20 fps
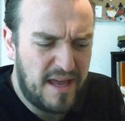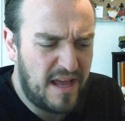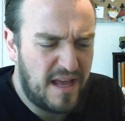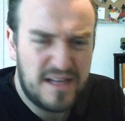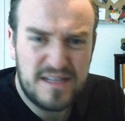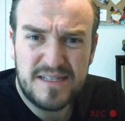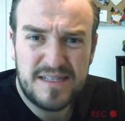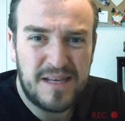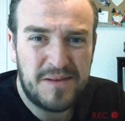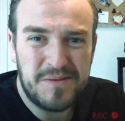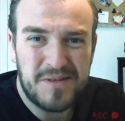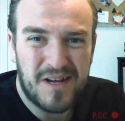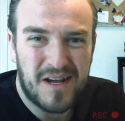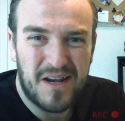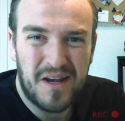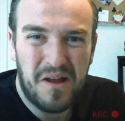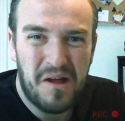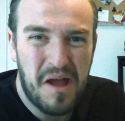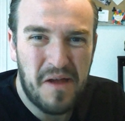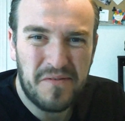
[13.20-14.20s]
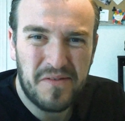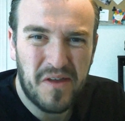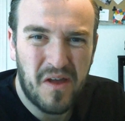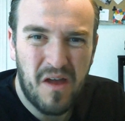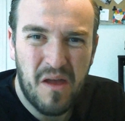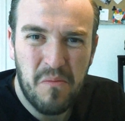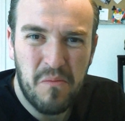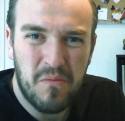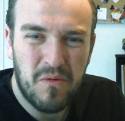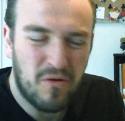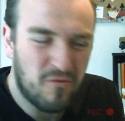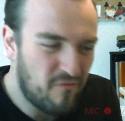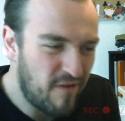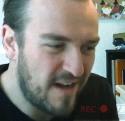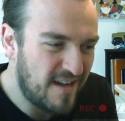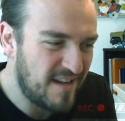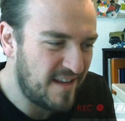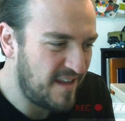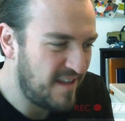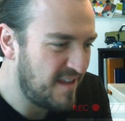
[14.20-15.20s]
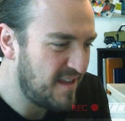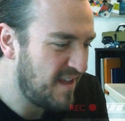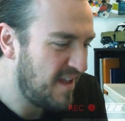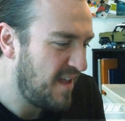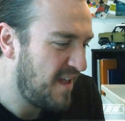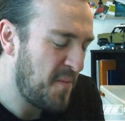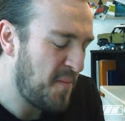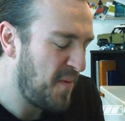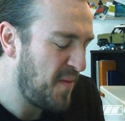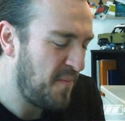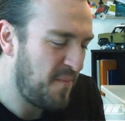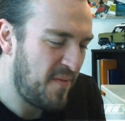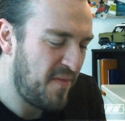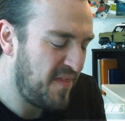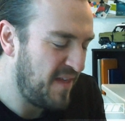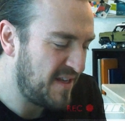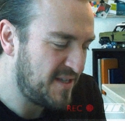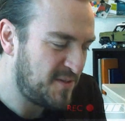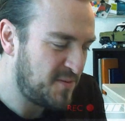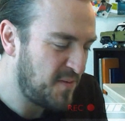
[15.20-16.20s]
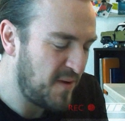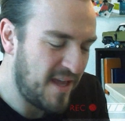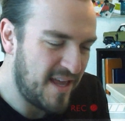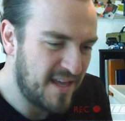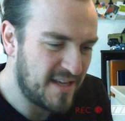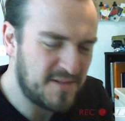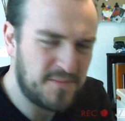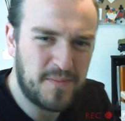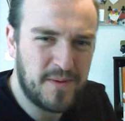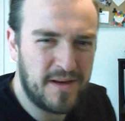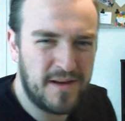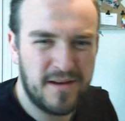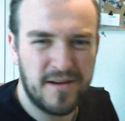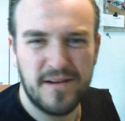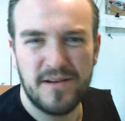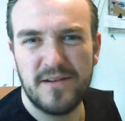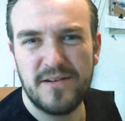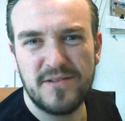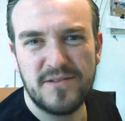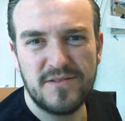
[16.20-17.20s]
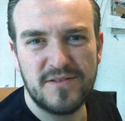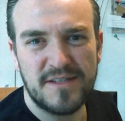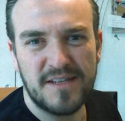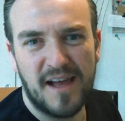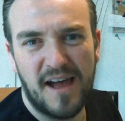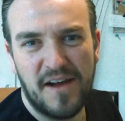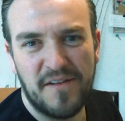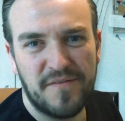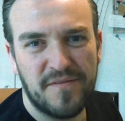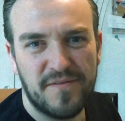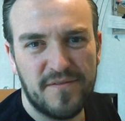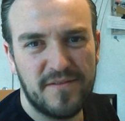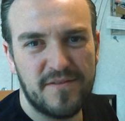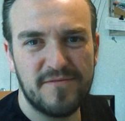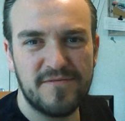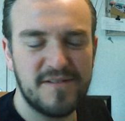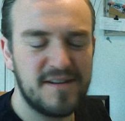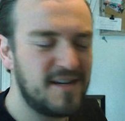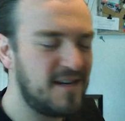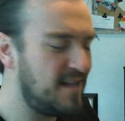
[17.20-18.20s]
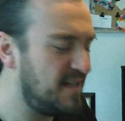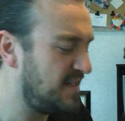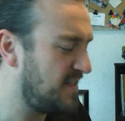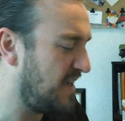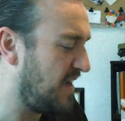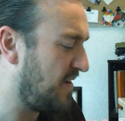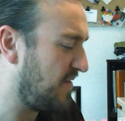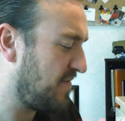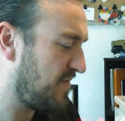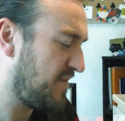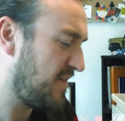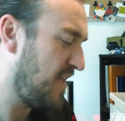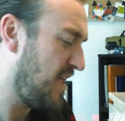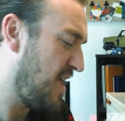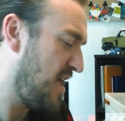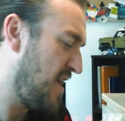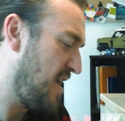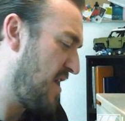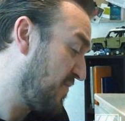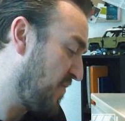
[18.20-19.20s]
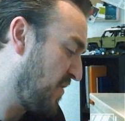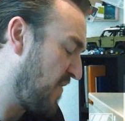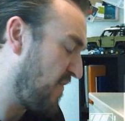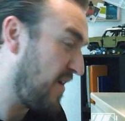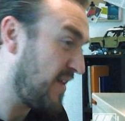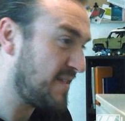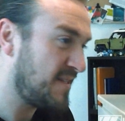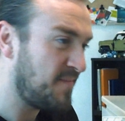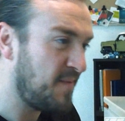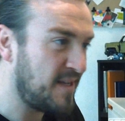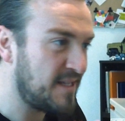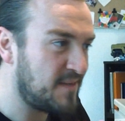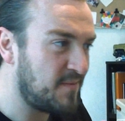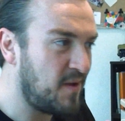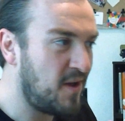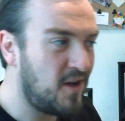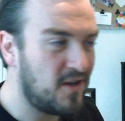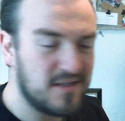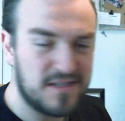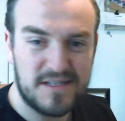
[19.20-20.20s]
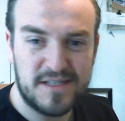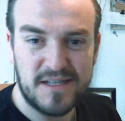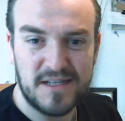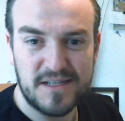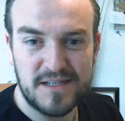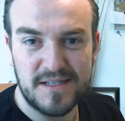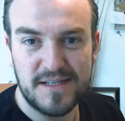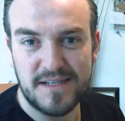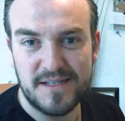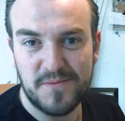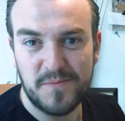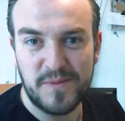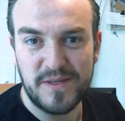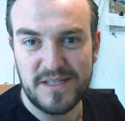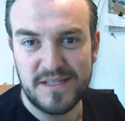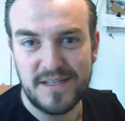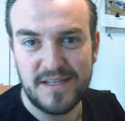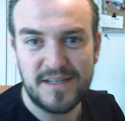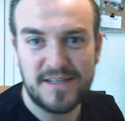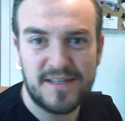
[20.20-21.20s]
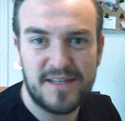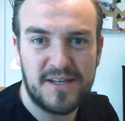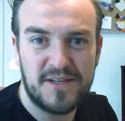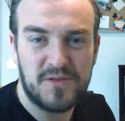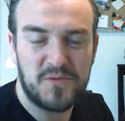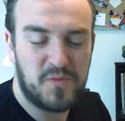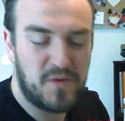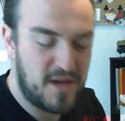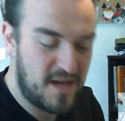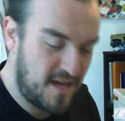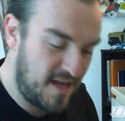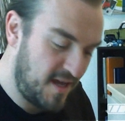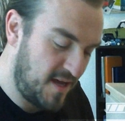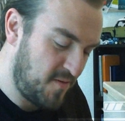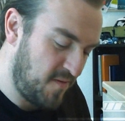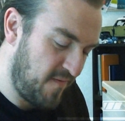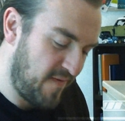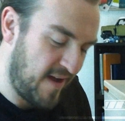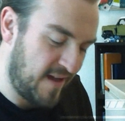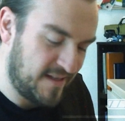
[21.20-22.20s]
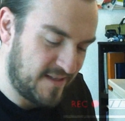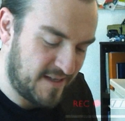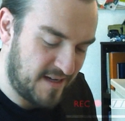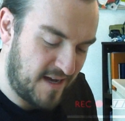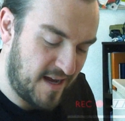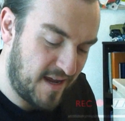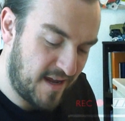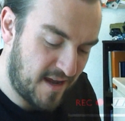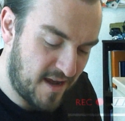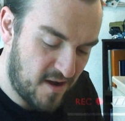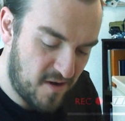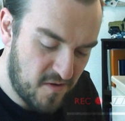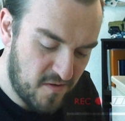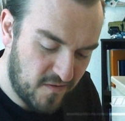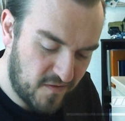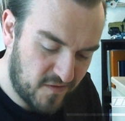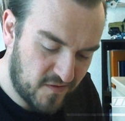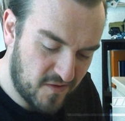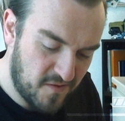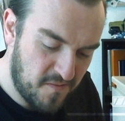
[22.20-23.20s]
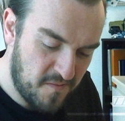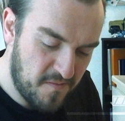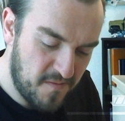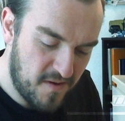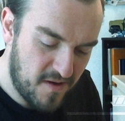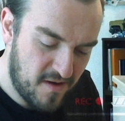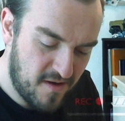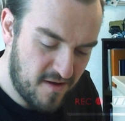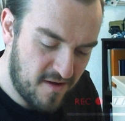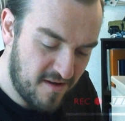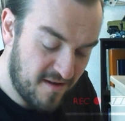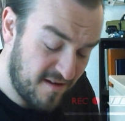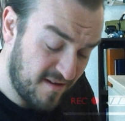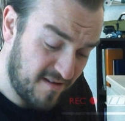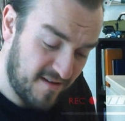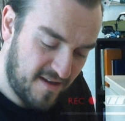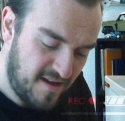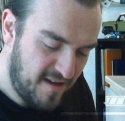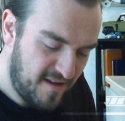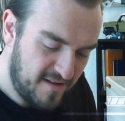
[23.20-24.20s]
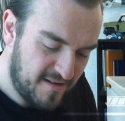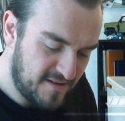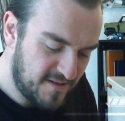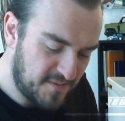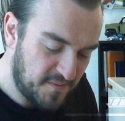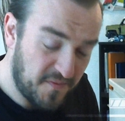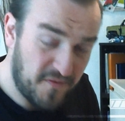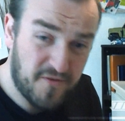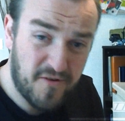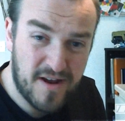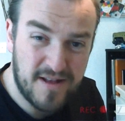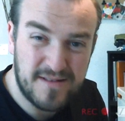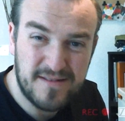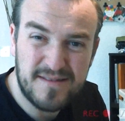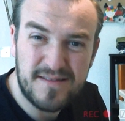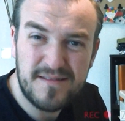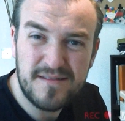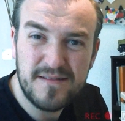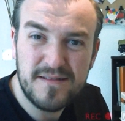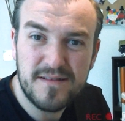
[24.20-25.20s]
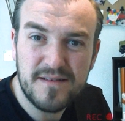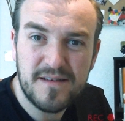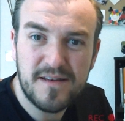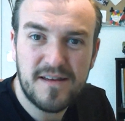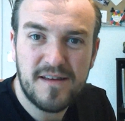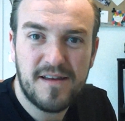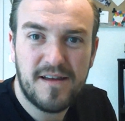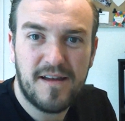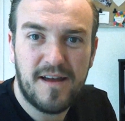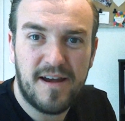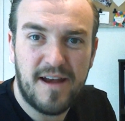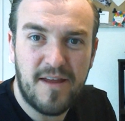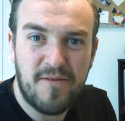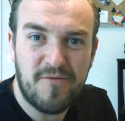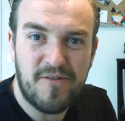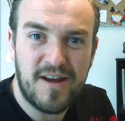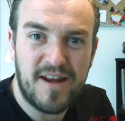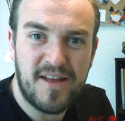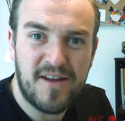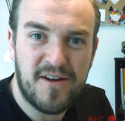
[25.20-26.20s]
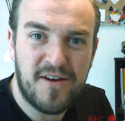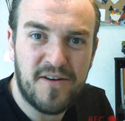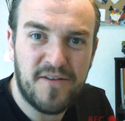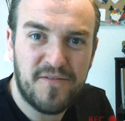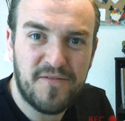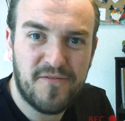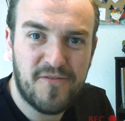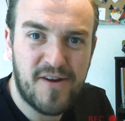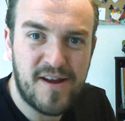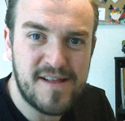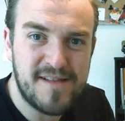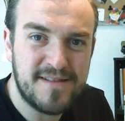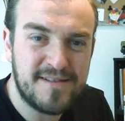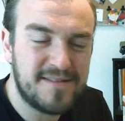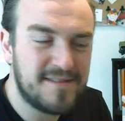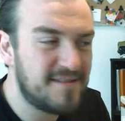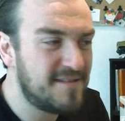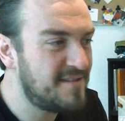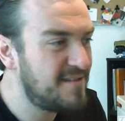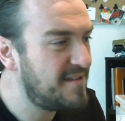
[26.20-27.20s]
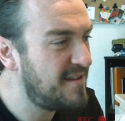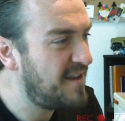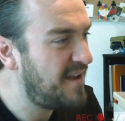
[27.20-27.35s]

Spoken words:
It seems like a lifetime already, but this week has been tough, really tough. We've had to make some hard decisions as a business this week. We've had to let go of some friends, and they really are friends.